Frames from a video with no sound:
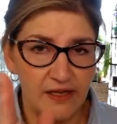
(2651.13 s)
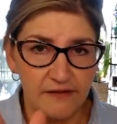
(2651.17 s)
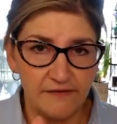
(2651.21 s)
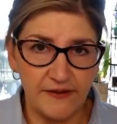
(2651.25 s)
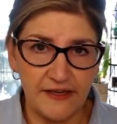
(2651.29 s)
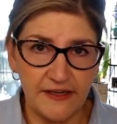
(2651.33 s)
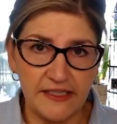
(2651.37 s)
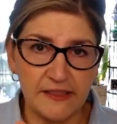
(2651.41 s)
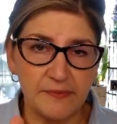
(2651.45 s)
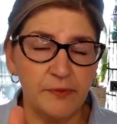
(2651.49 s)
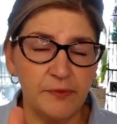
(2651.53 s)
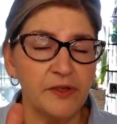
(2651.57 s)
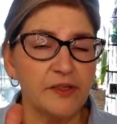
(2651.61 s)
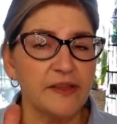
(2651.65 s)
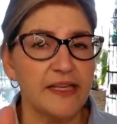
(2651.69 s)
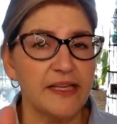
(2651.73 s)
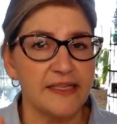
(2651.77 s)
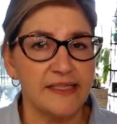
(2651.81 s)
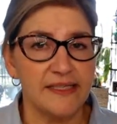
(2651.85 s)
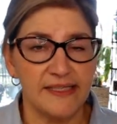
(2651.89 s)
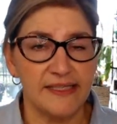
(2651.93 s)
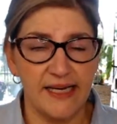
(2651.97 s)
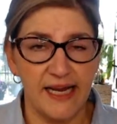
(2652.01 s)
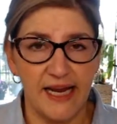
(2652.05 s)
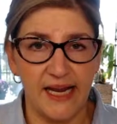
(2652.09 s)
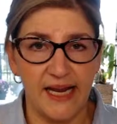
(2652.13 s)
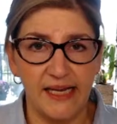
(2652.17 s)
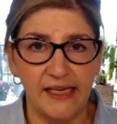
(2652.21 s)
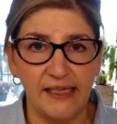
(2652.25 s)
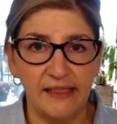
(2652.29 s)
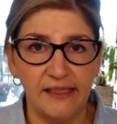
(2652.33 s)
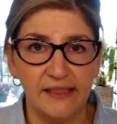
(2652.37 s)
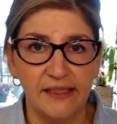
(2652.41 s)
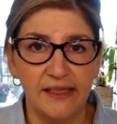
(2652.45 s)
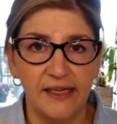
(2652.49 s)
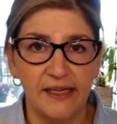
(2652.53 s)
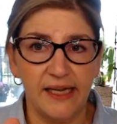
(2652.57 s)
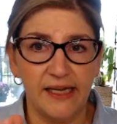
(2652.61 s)
Facebook, they
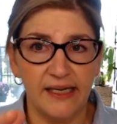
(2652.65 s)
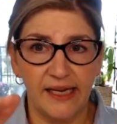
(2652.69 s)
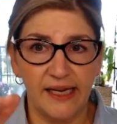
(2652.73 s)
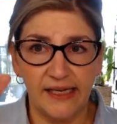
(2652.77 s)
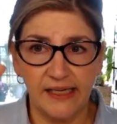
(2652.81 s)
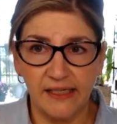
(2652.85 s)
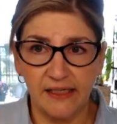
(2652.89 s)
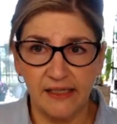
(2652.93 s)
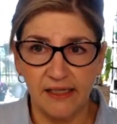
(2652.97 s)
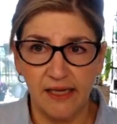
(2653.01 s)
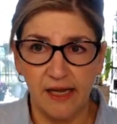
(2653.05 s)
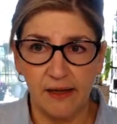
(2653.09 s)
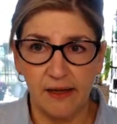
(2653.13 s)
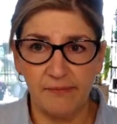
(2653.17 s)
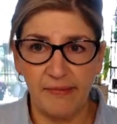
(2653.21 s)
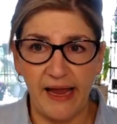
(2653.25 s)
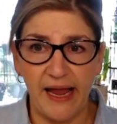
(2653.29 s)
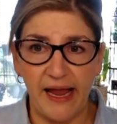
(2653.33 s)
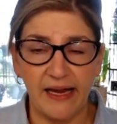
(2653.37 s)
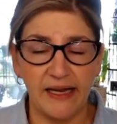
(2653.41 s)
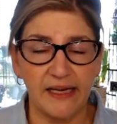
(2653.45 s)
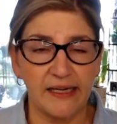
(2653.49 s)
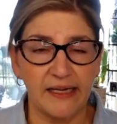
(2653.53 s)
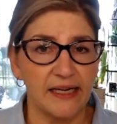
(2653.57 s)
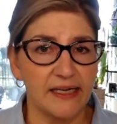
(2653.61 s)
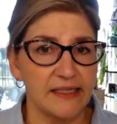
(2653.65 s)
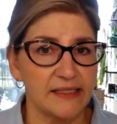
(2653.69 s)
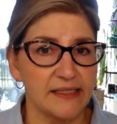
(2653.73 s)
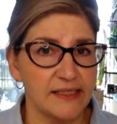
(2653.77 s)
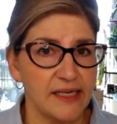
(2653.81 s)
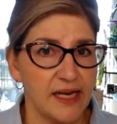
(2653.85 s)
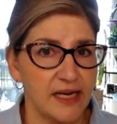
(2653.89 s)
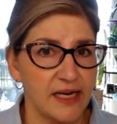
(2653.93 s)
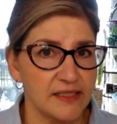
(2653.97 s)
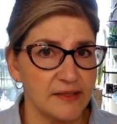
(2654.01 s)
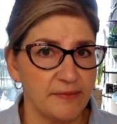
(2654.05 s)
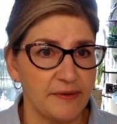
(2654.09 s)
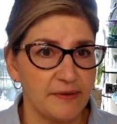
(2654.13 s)
stay, and I can come back and I can
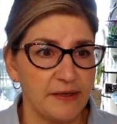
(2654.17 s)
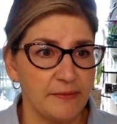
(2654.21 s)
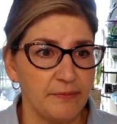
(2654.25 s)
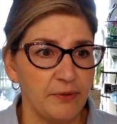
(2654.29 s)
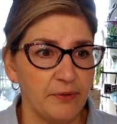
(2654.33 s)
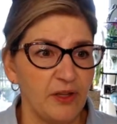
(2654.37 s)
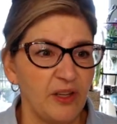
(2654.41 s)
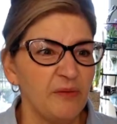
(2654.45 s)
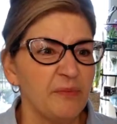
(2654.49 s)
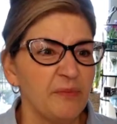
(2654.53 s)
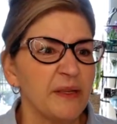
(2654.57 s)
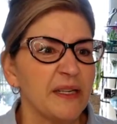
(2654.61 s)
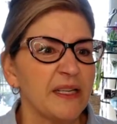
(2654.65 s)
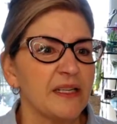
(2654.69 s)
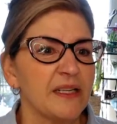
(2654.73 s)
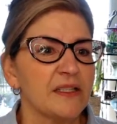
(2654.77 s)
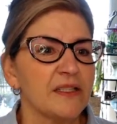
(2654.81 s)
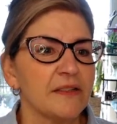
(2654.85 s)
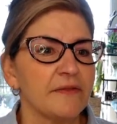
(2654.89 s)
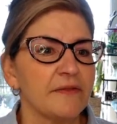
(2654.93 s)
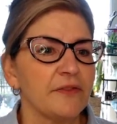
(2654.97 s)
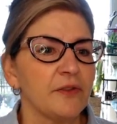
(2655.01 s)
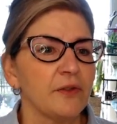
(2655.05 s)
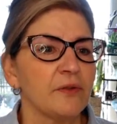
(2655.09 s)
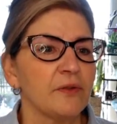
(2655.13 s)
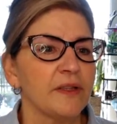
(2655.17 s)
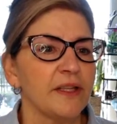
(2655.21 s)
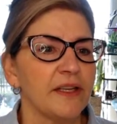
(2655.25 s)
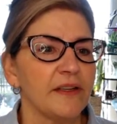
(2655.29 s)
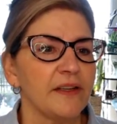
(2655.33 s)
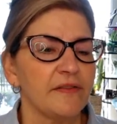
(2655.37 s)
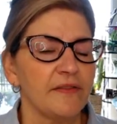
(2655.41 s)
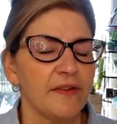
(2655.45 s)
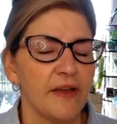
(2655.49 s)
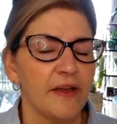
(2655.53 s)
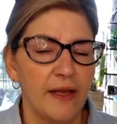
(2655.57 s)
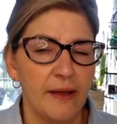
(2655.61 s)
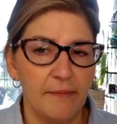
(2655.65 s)
talk to people, because if you
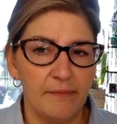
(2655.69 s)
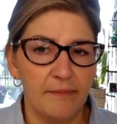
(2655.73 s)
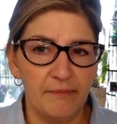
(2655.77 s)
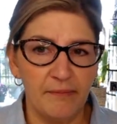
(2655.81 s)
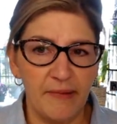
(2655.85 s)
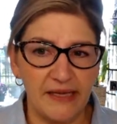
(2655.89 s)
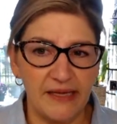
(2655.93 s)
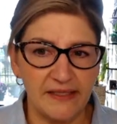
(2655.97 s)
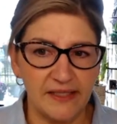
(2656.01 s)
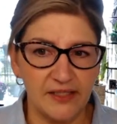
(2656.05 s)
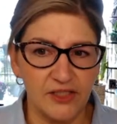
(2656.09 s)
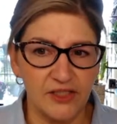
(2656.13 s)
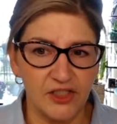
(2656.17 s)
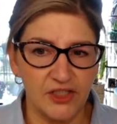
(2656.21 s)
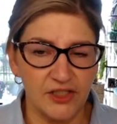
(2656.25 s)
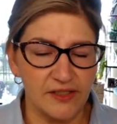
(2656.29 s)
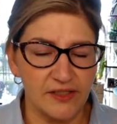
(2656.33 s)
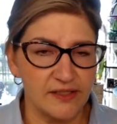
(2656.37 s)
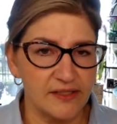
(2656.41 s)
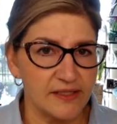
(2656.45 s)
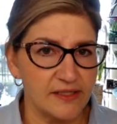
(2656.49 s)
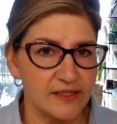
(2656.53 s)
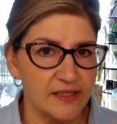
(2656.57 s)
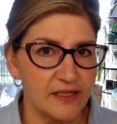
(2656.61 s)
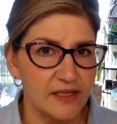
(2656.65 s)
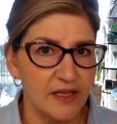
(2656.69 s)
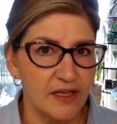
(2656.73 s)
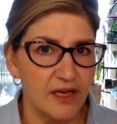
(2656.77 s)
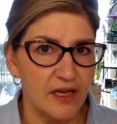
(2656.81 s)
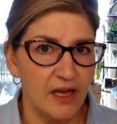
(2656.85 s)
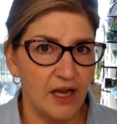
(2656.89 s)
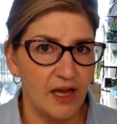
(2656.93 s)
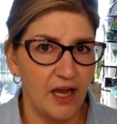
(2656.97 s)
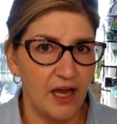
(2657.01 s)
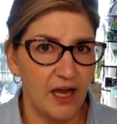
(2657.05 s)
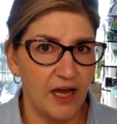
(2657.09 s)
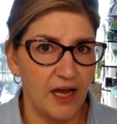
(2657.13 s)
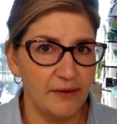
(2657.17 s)
leave messages
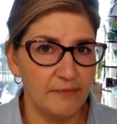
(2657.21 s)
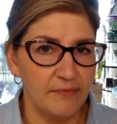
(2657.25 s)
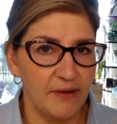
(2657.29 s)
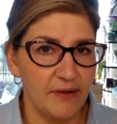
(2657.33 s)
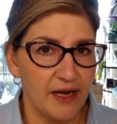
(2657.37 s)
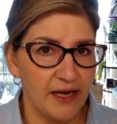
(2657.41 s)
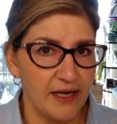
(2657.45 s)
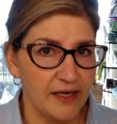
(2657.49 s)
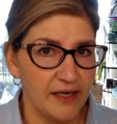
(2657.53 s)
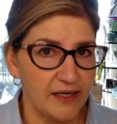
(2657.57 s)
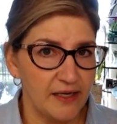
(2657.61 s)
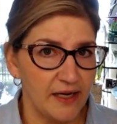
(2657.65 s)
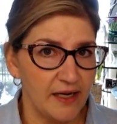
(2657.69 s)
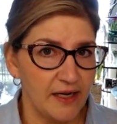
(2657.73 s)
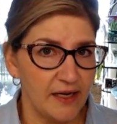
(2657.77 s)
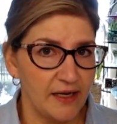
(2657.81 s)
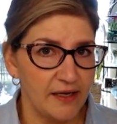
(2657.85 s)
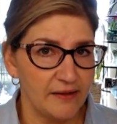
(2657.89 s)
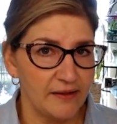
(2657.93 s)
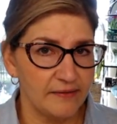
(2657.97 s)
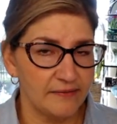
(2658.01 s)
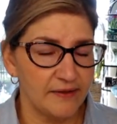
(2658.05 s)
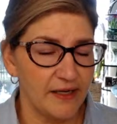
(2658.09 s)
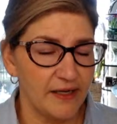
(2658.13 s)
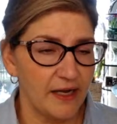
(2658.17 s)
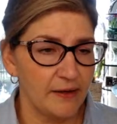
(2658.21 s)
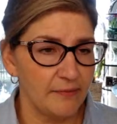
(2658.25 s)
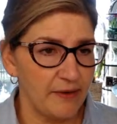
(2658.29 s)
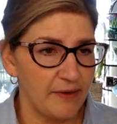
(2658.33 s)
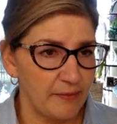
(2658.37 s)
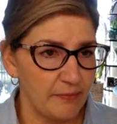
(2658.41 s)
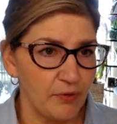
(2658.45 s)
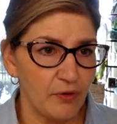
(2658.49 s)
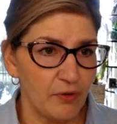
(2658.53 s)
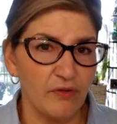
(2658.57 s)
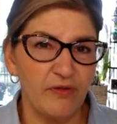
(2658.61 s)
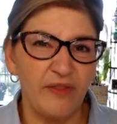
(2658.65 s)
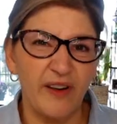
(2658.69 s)
on my
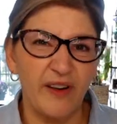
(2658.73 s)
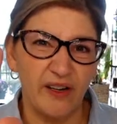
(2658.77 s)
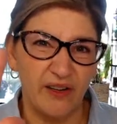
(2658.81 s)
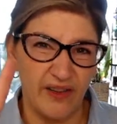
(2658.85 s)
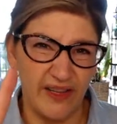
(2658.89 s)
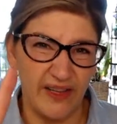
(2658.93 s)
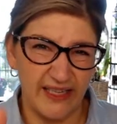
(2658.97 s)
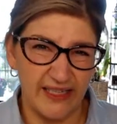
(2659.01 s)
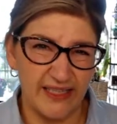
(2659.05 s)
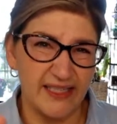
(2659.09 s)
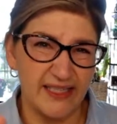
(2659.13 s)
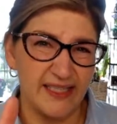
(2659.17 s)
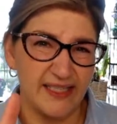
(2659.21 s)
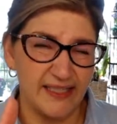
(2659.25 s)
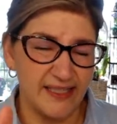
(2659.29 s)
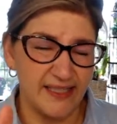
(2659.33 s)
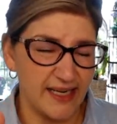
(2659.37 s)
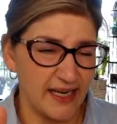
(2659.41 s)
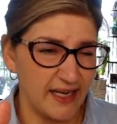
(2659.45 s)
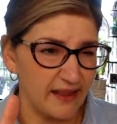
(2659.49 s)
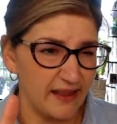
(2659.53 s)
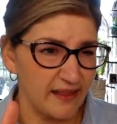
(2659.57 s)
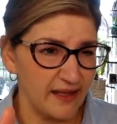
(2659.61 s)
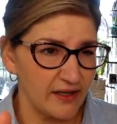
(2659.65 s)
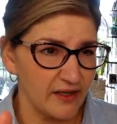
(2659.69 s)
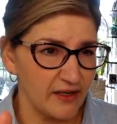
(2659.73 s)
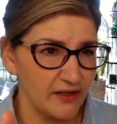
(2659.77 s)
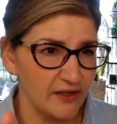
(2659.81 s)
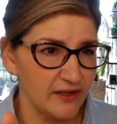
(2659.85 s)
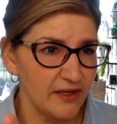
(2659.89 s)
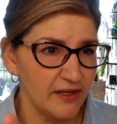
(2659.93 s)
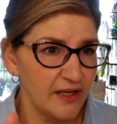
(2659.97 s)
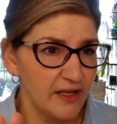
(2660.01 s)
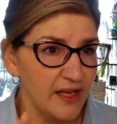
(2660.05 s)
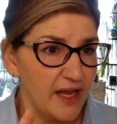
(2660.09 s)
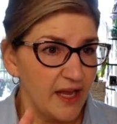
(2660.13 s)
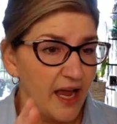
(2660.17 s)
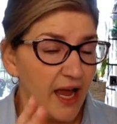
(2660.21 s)
profile, they stay there.
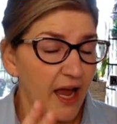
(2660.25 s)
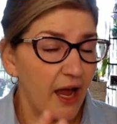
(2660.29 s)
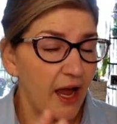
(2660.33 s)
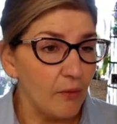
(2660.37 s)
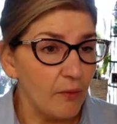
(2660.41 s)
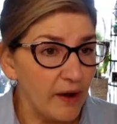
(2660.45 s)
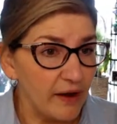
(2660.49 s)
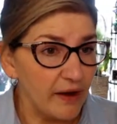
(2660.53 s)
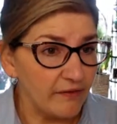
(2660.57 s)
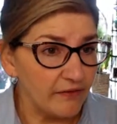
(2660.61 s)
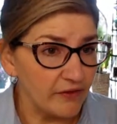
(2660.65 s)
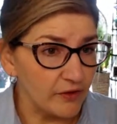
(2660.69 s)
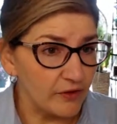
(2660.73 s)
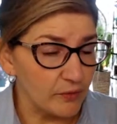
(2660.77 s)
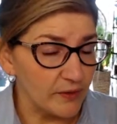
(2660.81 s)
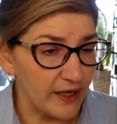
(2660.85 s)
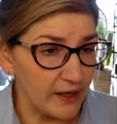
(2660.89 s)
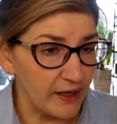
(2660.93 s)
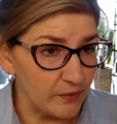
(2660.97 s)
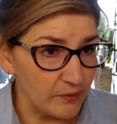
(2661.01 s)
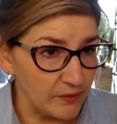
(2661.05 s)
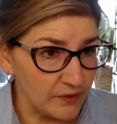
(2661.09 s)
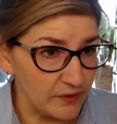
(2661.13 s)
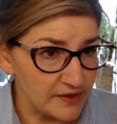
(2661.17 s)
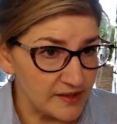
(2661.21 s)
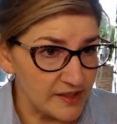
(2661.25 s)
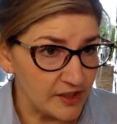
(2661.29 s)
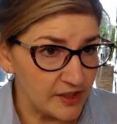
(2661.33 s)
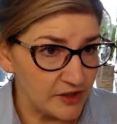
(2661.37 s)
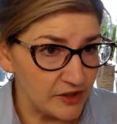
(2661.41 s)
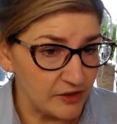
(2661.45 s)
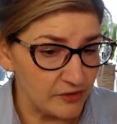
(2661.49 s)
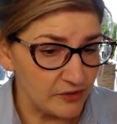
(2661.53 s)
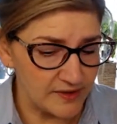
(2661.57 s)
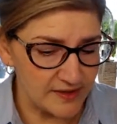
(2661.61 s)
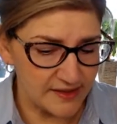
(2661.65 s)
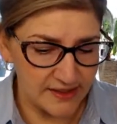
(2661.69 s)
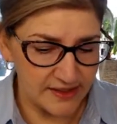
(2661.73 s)
However, what I will tell
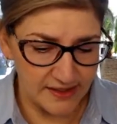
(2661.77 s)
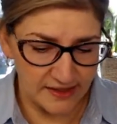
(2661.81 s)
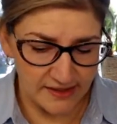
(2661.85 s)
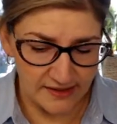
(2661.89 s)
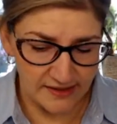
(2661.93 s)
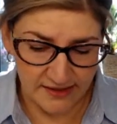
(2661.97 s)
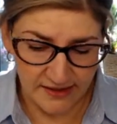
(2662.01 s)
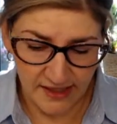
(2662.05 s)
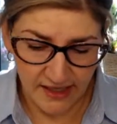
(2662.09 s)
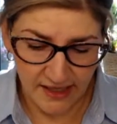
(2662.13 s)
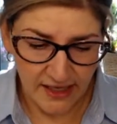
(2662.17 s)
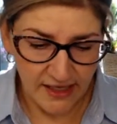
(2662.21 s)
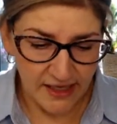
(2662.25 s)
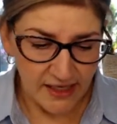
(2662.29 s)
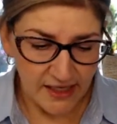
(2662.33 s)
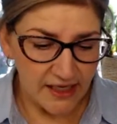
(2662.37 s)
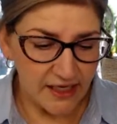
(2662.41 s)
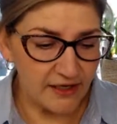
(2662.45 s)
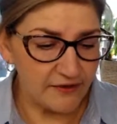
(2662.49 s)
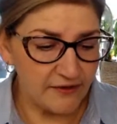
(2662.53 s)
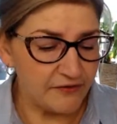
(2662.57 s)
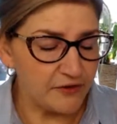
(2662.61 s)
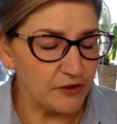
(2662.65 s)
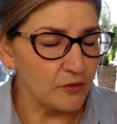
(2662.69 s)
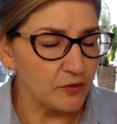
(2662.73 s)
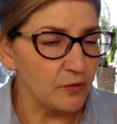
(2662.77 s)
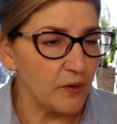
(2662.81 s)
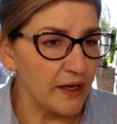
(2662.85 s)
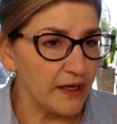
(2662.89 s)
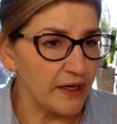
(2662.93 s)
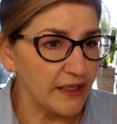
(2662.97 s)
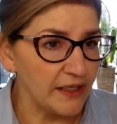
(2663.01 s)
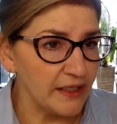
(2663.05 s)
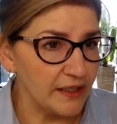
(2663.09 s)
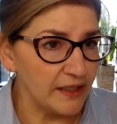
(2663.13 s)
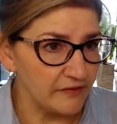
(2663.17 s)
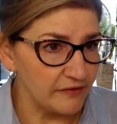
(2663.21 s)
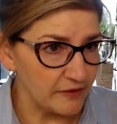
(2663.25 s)
you is this: if you're
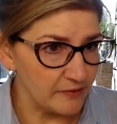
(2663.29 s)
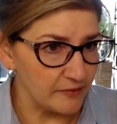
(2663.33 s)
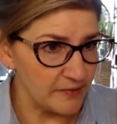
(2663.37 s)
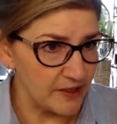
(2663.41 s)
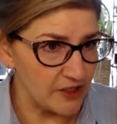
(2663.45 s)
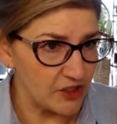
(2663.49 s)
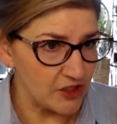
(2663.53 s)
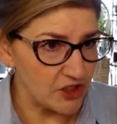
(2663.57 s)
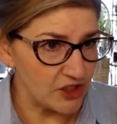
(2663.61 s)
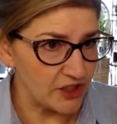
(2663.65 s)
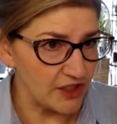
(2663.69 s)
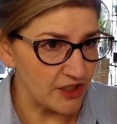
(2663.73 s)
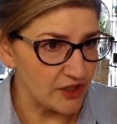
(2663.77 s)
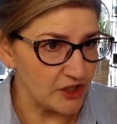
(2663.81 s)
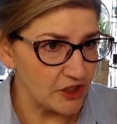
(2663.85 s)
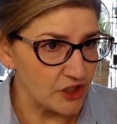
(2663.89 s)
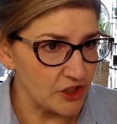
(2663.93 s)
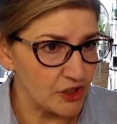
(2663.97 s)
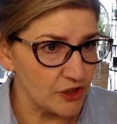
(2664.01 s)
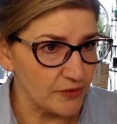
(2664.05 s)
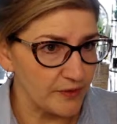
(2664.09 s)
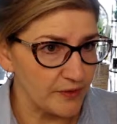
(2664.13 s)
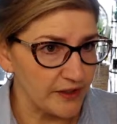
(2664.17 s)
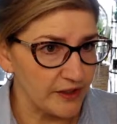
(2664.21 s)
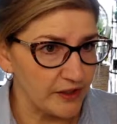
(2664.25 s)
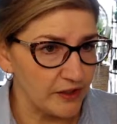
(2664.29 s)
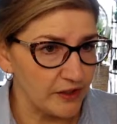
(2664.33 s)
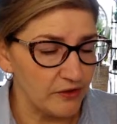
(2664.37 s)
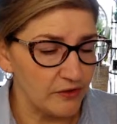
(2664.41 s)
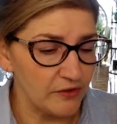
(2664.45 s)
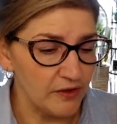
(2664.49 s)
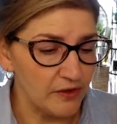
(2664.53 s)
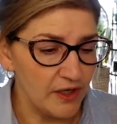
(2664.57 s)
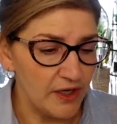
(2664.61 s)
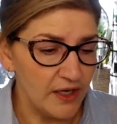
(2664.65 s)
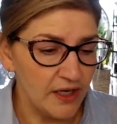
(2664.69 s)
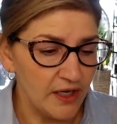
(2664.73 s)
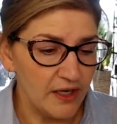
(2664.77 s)
wanting information on the trio,